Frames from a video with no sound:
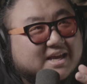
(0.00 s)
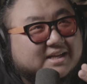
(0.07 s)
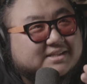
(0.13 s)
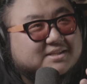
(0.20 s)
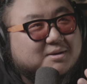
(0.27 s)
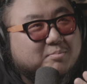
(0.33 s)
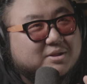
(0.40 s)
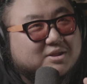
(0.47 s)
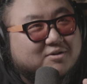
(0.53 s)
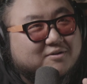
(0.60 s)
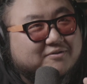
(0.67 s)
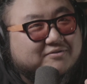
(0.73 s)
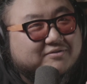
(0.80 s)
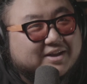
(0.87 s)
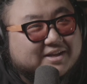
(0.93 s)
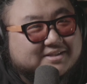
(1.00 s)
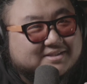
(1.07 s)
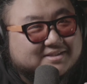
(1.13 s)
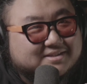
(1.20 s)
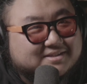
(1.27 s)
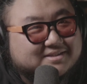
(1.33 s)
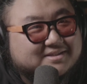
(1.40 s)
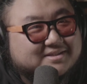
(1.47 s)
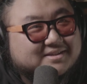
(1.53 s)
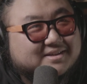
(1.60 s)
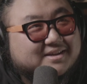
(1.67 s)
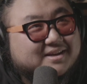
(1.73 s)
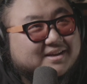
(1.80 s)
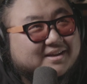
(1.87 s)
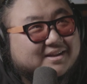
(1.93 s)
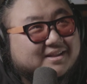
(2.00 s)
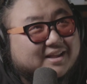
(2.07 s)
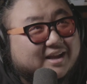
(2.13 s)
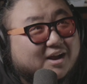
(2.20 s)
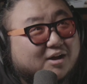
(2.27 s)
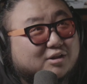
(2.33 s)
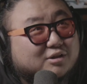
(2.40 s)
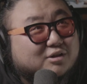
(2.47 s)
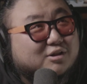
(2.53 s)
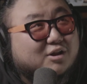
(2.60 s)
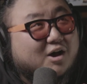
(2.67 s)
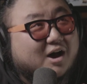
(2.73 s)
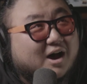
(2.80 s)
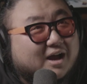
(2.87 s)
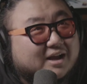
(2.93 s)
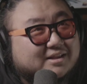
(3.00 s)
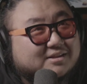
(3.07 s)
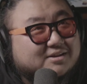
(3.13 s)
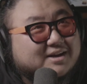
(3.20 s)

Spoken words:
gets up in their faces. Like, a lot.